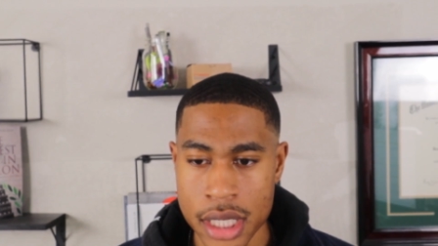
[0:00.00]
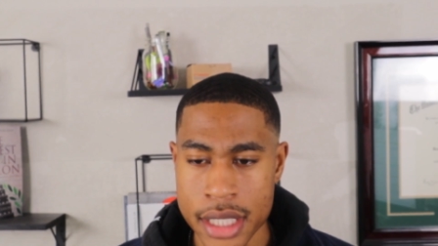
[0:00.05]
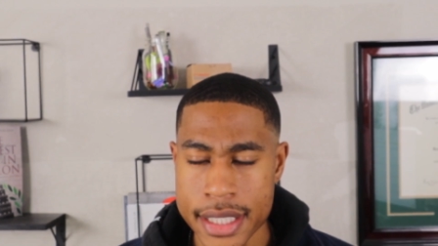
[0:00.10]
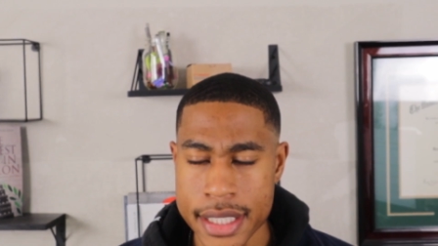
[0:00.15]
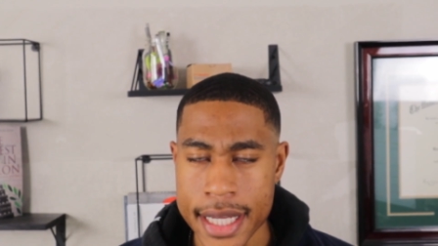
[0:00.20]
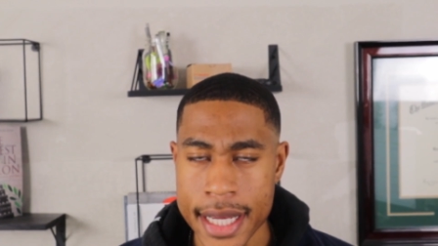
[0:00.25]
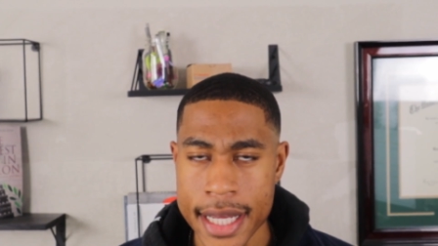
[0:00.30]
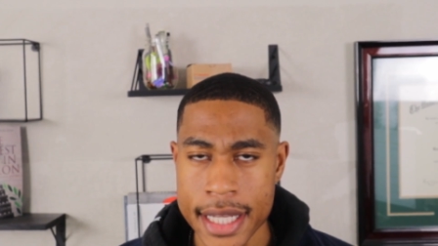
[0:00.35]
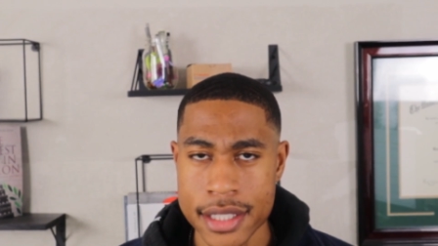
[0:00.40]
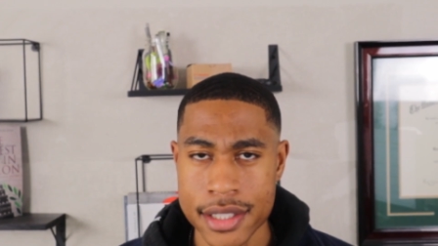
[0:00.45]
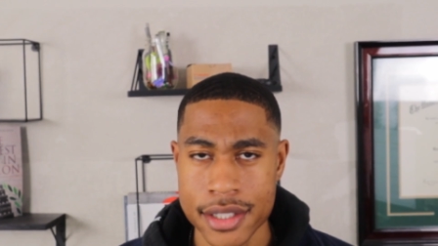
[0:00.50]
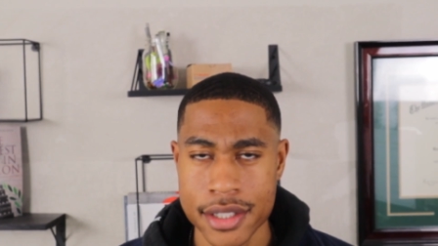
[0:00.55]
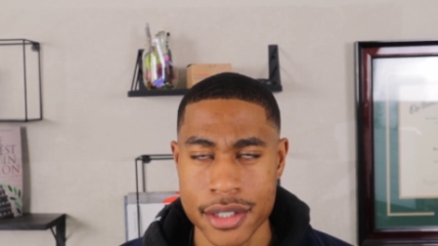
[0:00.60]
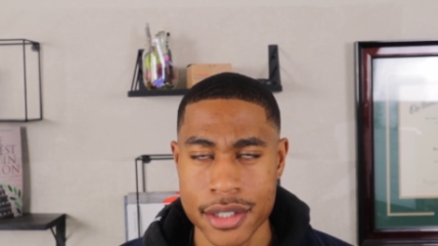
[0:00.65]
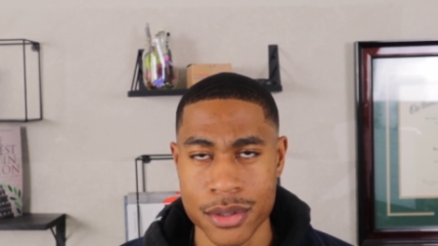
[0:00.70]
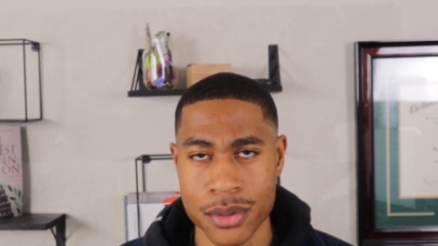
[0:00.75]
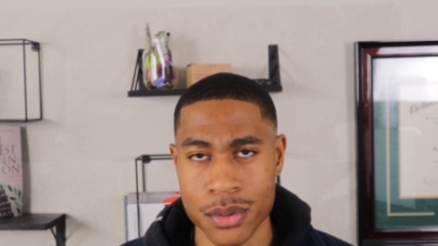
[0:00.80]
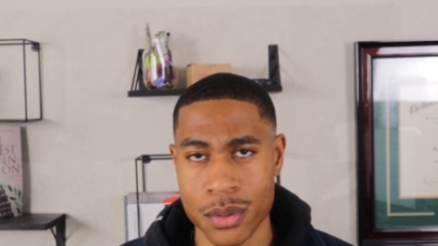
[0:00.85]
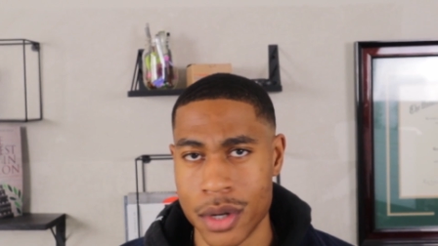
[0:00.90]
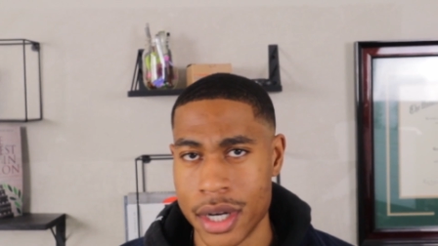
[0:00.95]
a
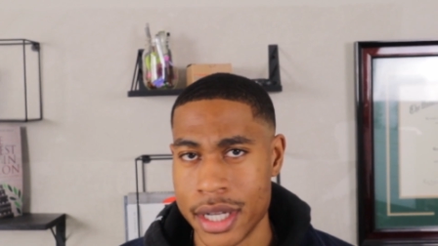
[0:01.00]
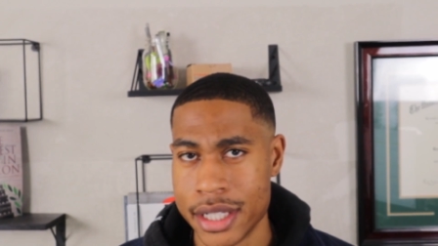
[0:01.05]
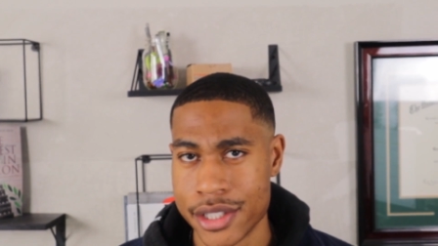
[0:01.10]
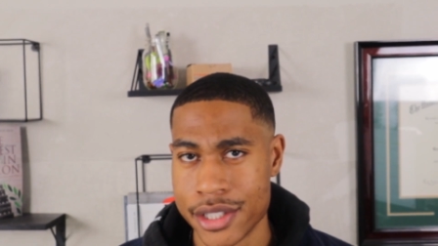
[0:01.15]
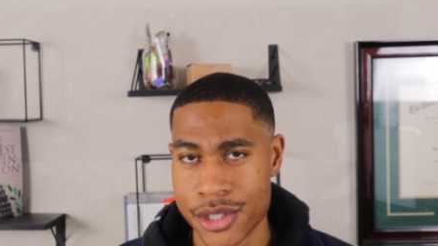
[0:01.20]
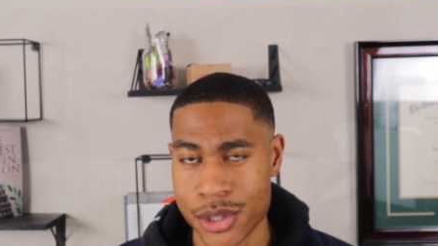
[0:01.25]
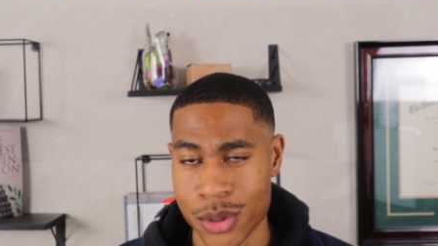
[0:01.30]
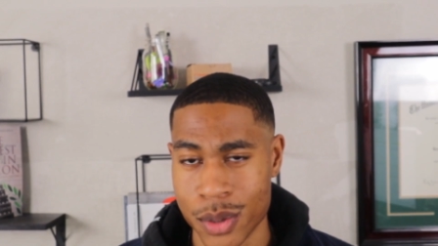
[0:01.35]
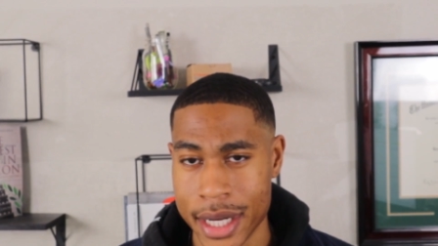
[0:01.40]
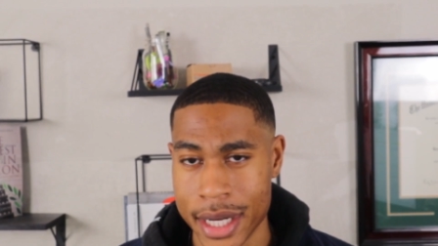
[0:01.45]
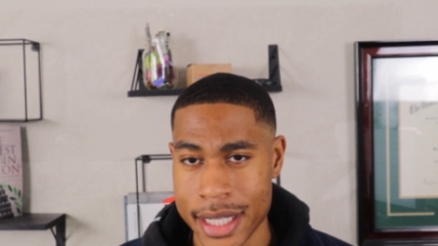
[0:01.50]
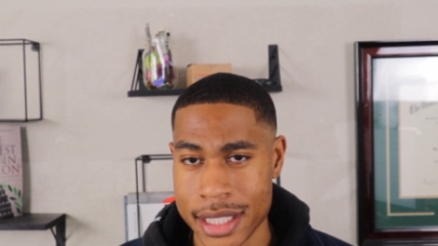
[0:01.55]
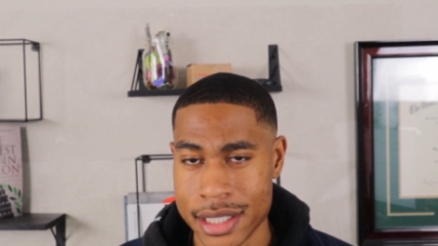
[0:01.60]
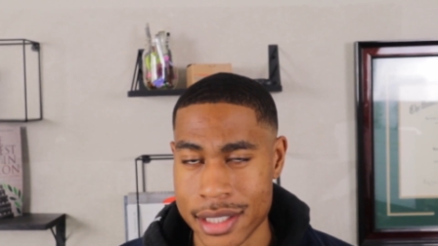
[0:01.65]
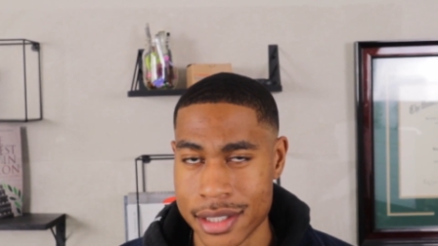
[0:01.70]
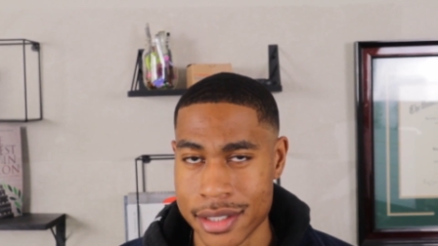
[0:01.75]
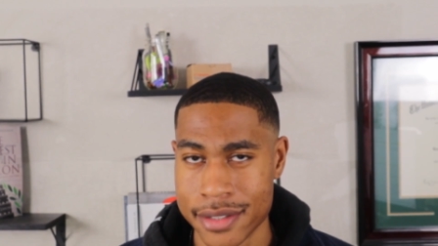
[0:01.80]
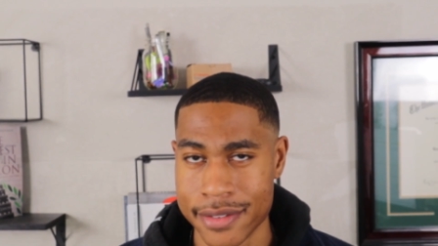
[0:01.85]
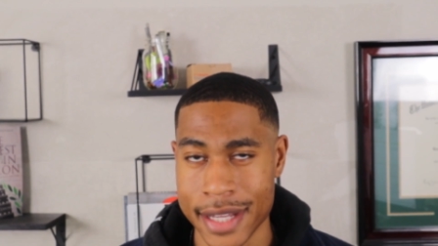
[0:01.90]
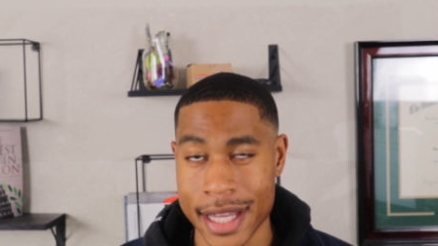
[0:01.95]
test once,
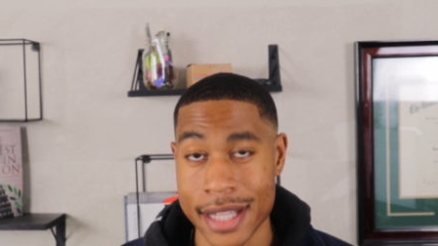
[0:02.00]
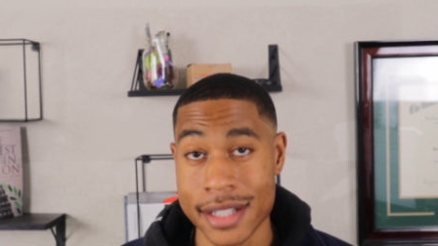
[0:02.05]
twice,